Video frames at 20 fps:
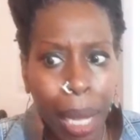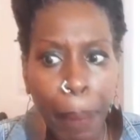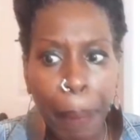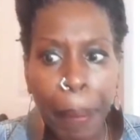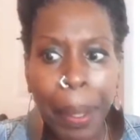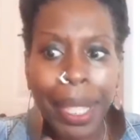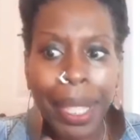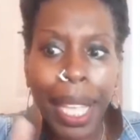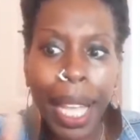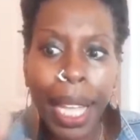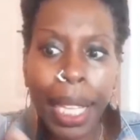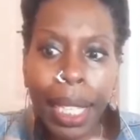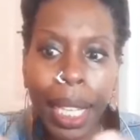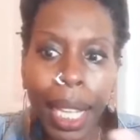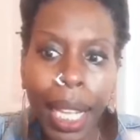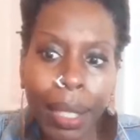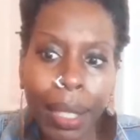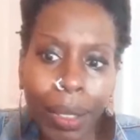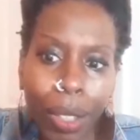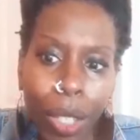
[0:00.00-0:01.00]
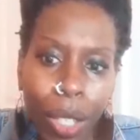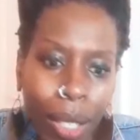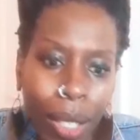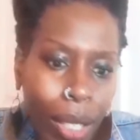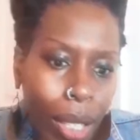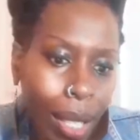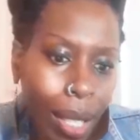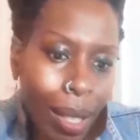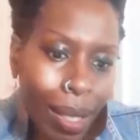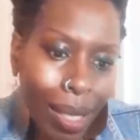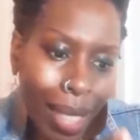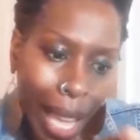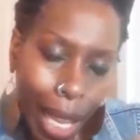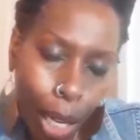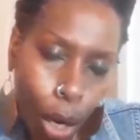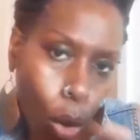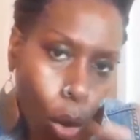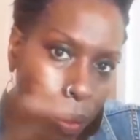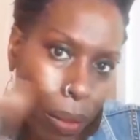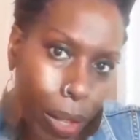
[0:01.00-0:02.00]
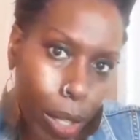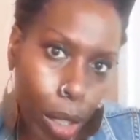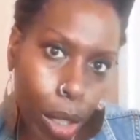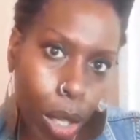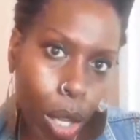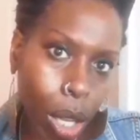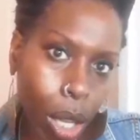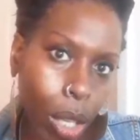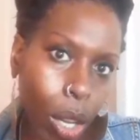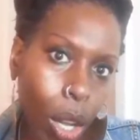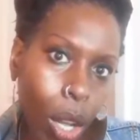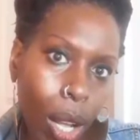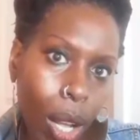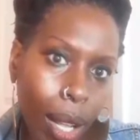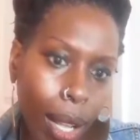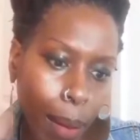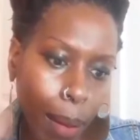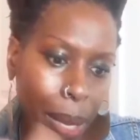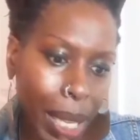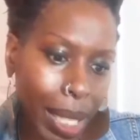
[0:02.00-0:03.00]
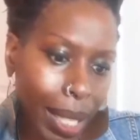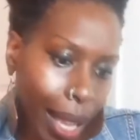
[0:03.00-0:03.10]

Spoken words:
But that over the long haul, I mean,